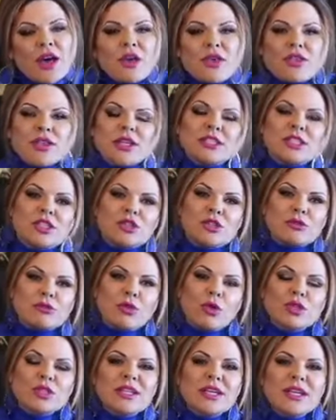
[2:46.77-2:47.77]
30 to
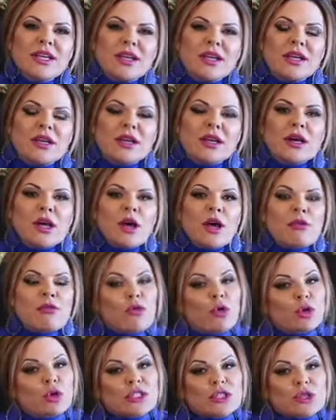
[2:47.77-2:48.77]
40,
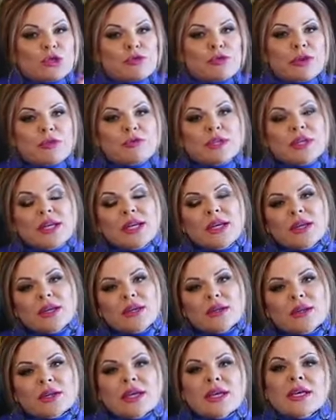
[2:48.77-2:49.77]
40 to 50,
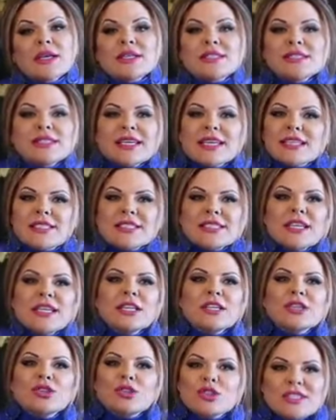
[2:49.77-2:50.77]

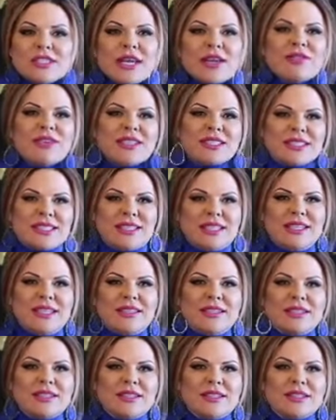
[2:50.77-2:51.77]
60 to
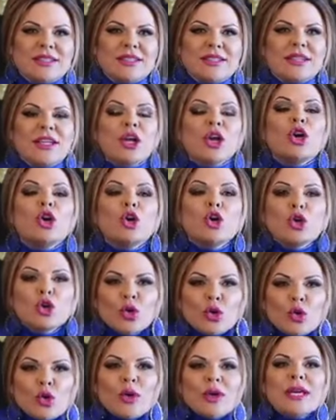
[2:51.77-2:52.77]
70.
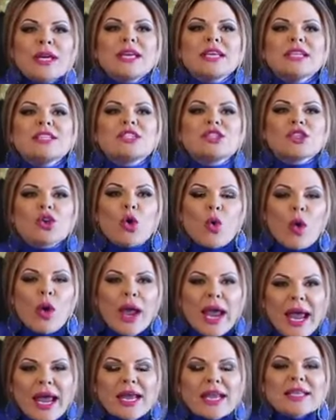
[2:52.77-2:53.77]
Who is your
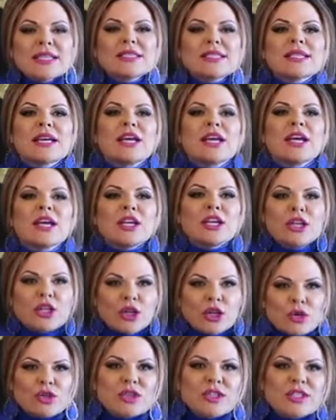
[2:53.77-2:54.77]
end
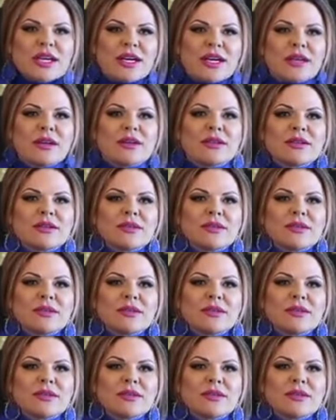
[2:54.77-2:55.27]
user?